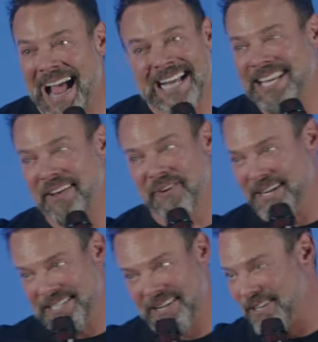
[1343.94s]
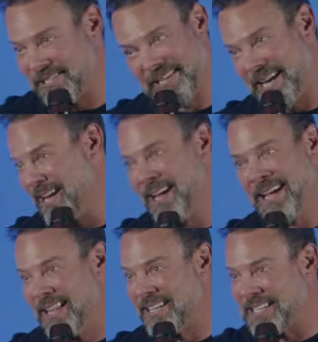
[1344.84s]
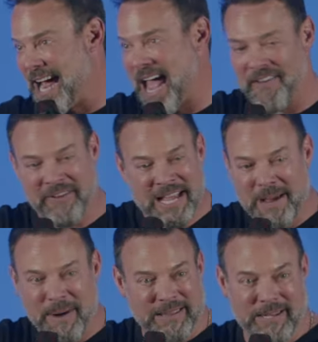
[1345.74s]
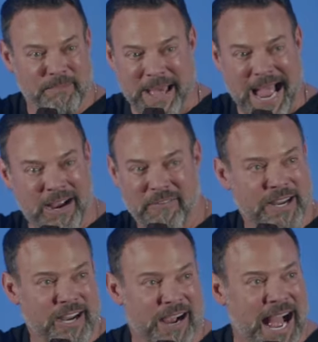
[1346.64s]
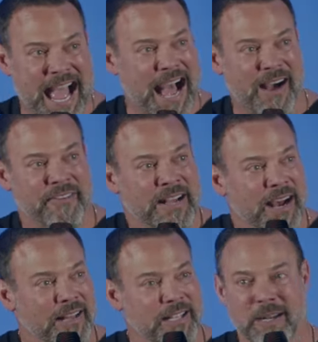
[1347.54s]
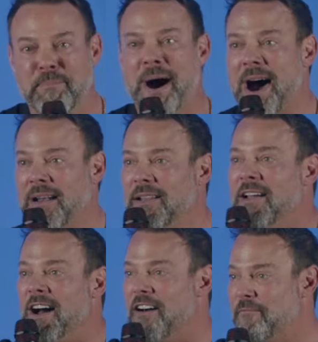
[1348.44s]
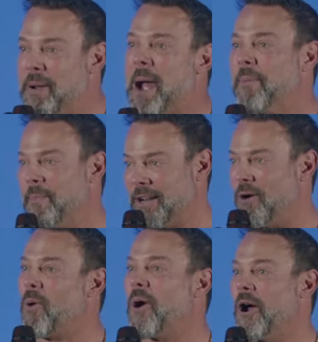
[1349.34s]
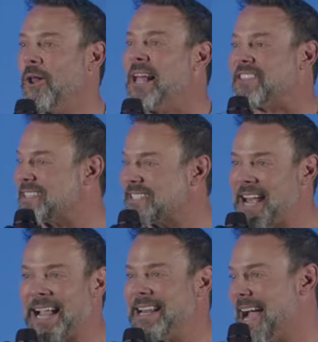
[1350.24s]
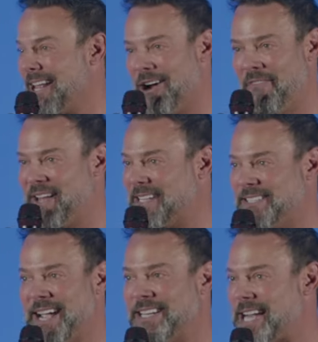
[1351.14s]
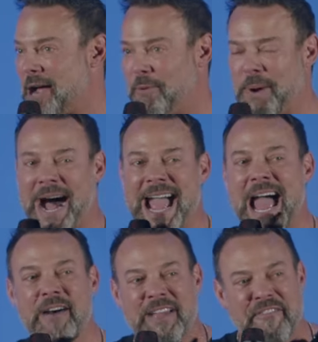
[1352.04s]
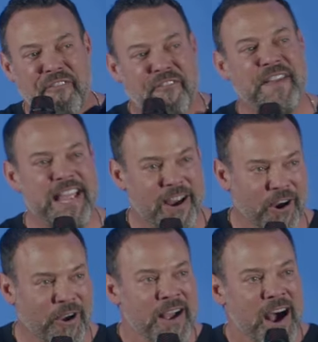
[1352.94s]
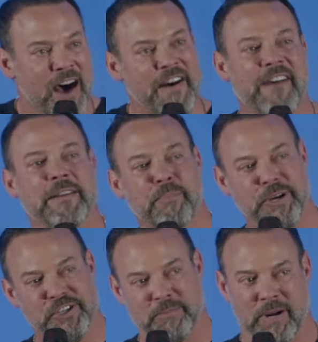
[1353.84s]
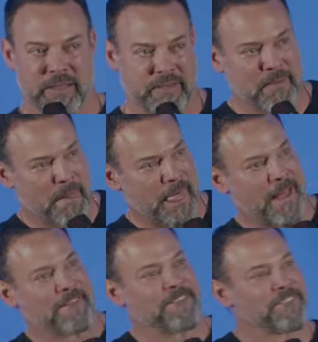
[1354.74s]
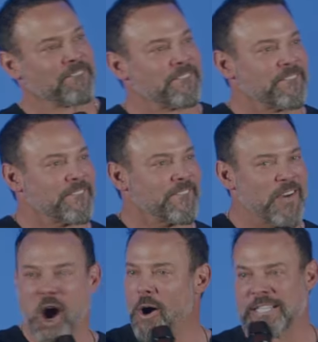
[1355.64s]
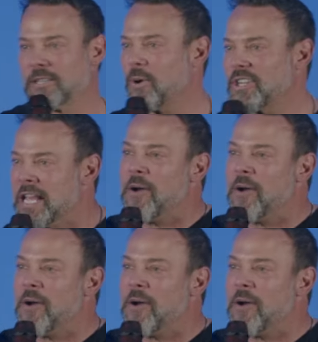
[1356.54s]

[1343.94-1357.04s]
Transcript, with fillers: I take very seriously. Listen, I have in my little bag over here, I have a little bottle of peppermint oil. The second I get off that stage, I will I have a fear of having preacher breath oh, it's the worst.